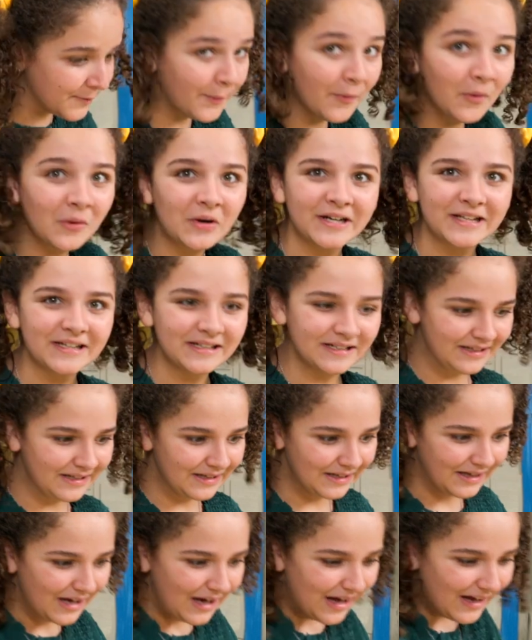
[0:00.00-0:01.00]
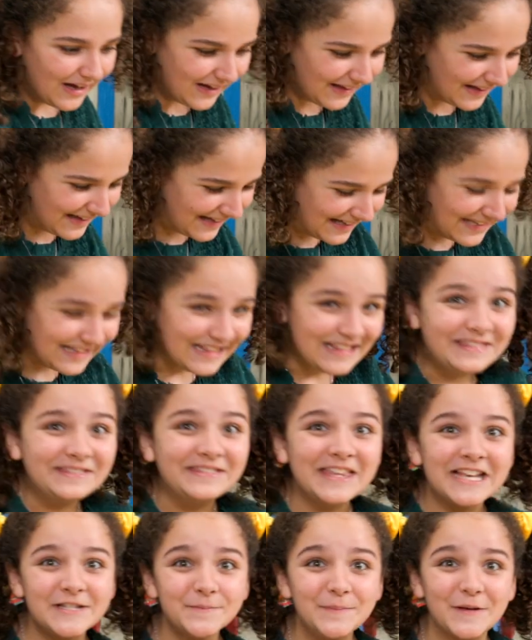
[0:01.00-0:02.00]
board.
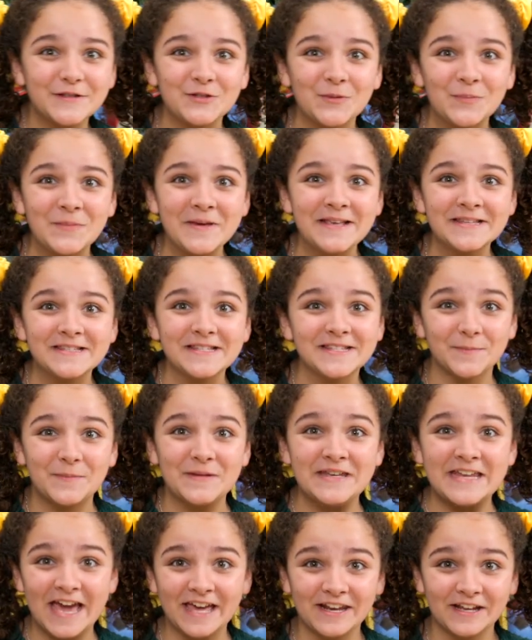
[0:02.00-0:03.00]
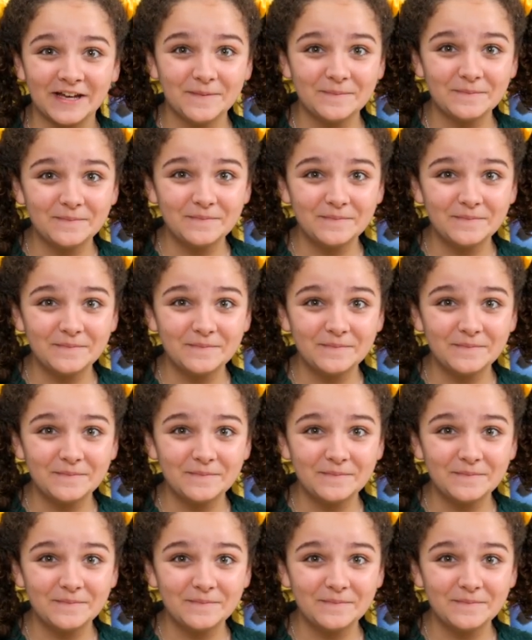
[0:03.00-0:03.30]
This puzzle piece is a banana.